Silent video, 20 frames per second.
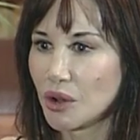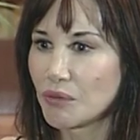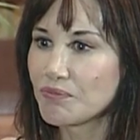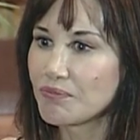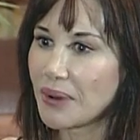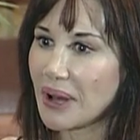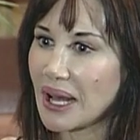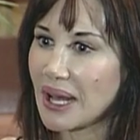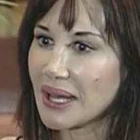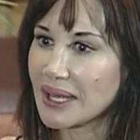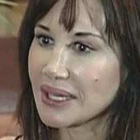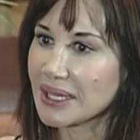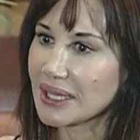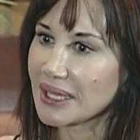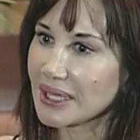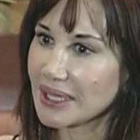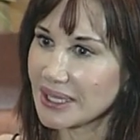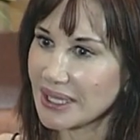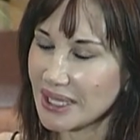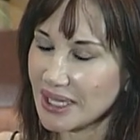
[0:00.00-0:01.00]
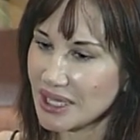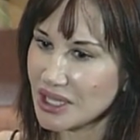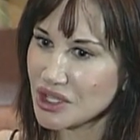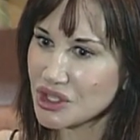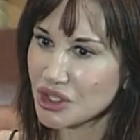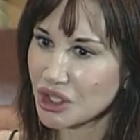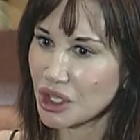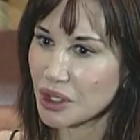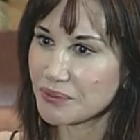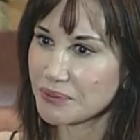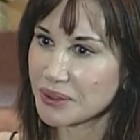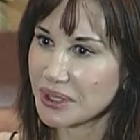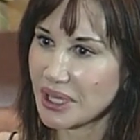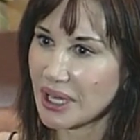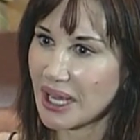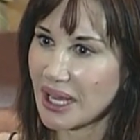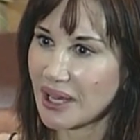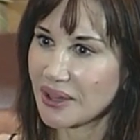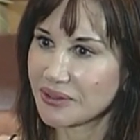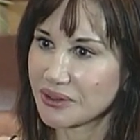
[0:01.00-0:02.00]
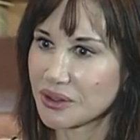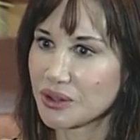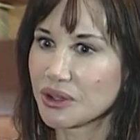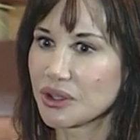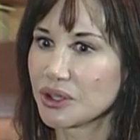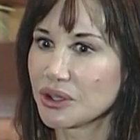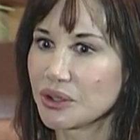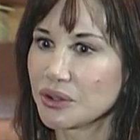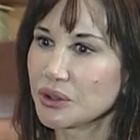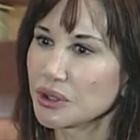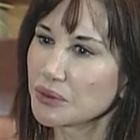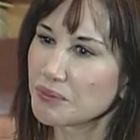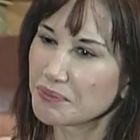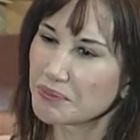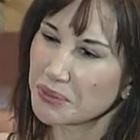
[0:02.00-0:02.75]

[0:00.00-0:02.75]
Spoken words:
But in Egypt, after you